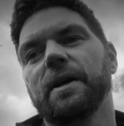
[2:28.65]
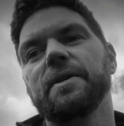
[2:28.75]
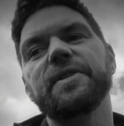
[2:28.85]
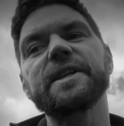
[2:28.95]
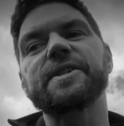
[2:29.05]

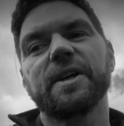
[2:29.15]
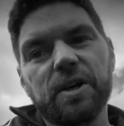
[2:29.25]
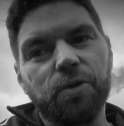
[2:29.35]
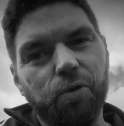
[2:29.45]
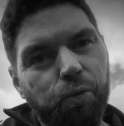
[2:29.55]
This
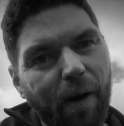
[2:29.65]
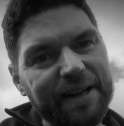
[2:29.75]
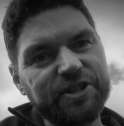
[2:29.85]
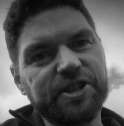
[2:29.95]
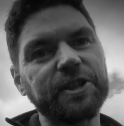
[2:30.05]

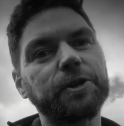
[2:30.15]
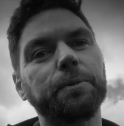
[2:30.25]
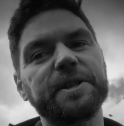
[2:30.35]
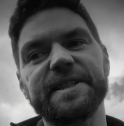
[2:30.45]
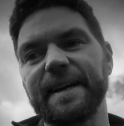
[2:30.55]
ratcheted
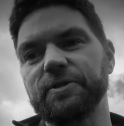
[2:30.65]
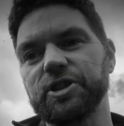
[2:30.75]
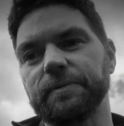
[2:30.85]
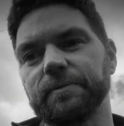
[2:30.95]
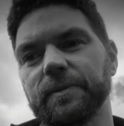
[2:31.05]
up the
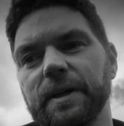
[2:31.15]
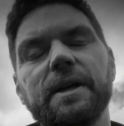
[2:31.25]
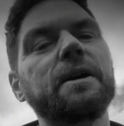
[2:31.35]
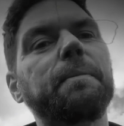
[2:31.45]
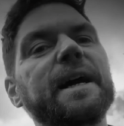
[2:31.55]
tension
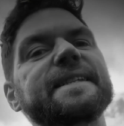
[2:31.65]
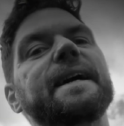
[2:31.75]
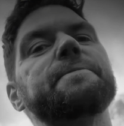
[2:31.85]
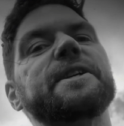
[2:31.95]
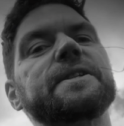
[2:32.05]
by
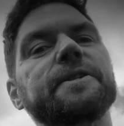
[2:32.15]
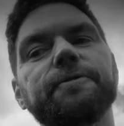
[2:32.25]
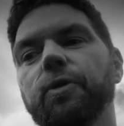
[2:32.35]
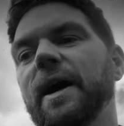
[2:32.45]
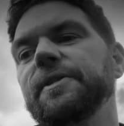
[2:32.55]
attempting to
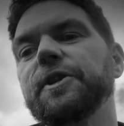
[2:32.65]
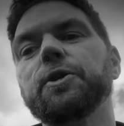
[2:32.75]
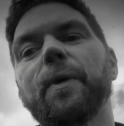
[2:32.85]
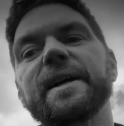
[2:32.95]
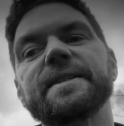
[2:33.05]
frighten the
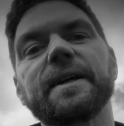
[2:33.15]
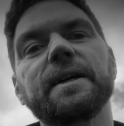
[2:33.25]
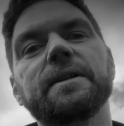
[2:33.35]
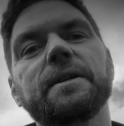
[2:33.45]
narrator